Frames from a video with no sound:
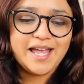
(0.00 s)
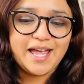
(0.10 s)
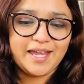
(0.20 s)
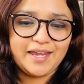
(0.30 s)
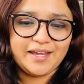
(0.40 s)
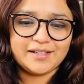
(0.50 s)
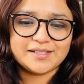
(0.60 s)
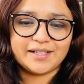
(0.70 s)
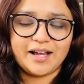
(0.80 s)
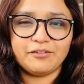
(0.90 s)
And
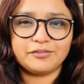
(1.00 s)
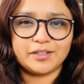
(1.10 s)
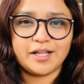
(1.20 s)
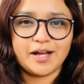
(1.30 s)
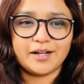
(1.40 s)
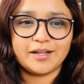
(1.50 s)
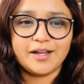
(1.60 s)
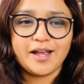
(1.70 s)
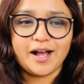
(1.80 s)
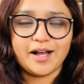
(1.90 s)
then after that
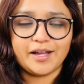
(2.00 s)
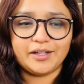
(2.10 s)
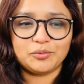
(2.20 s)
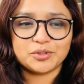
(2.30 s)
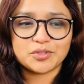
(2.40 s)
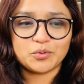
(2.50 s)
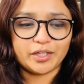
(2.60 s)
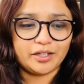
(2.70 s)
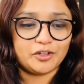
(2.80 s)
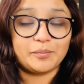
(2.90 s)
I was
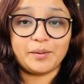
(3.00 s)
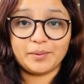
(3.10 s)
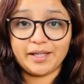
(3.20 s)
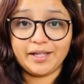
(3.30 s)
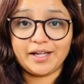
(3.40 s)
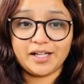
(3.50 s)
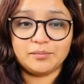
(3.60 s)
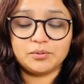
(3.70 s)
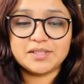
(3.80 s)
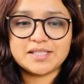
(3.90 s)
working on my blank
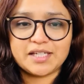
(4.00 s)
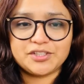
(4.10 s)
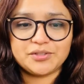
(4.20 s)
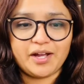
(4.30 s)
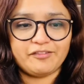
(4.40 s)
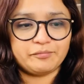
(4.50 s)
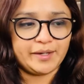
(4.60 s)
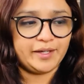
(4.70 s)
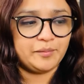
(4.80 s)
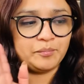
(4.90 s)
albums. I do have
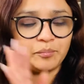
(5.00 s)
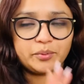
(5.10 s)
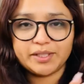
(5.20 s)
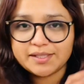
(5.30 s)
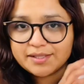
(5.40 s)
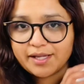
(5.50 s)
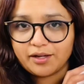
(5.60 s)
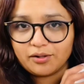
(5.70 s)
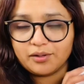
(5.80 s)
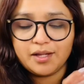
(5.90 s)
my pre-sale.